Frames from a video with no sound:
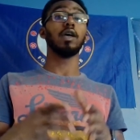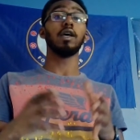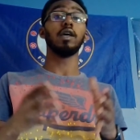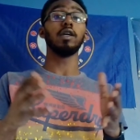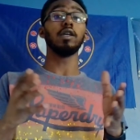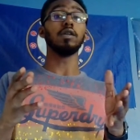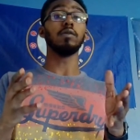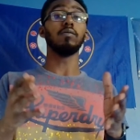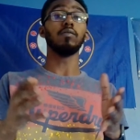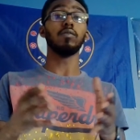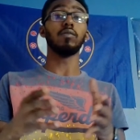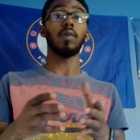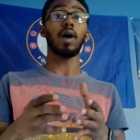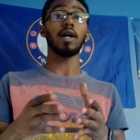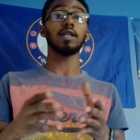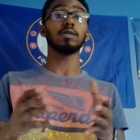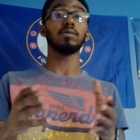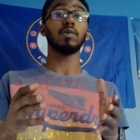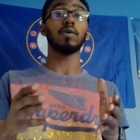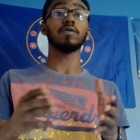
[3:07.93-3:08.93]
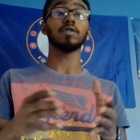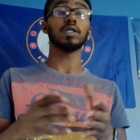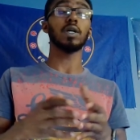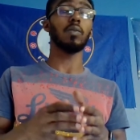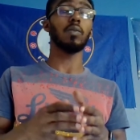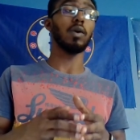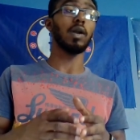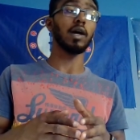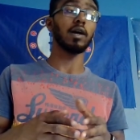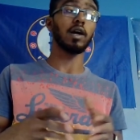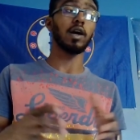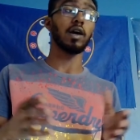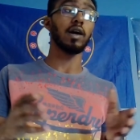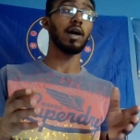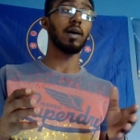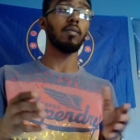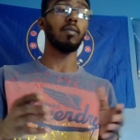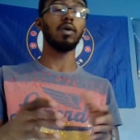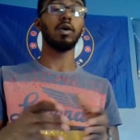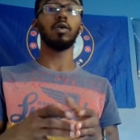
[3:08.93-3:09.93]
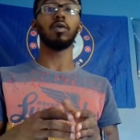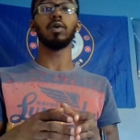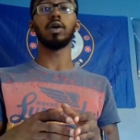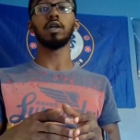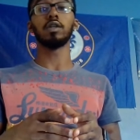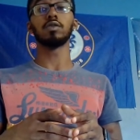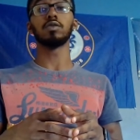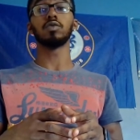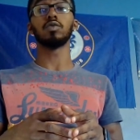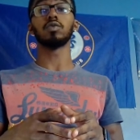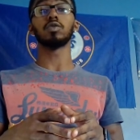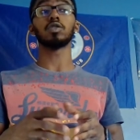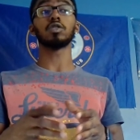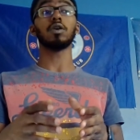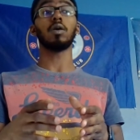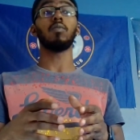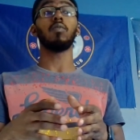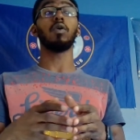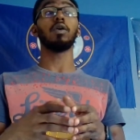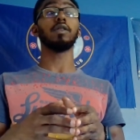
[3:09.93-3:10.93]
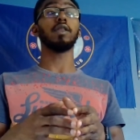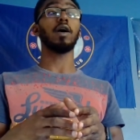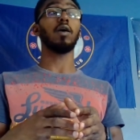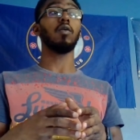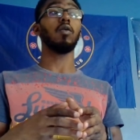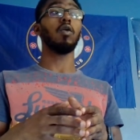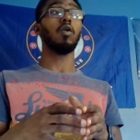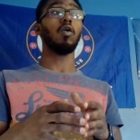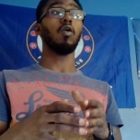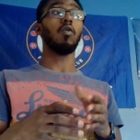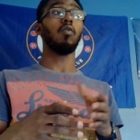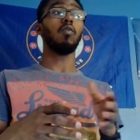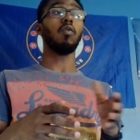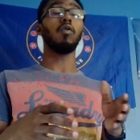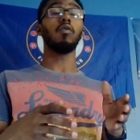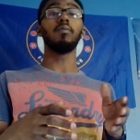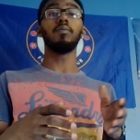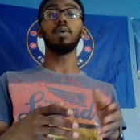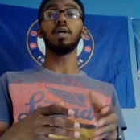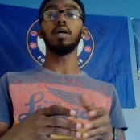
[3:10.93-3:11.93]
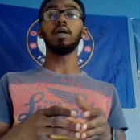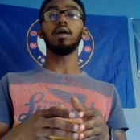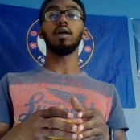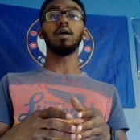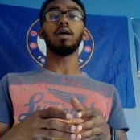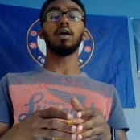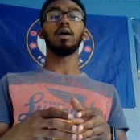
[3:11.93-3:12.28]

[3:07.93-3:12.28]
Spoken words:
He reminds me of someone like a Gabriel Jesus, someone that won't be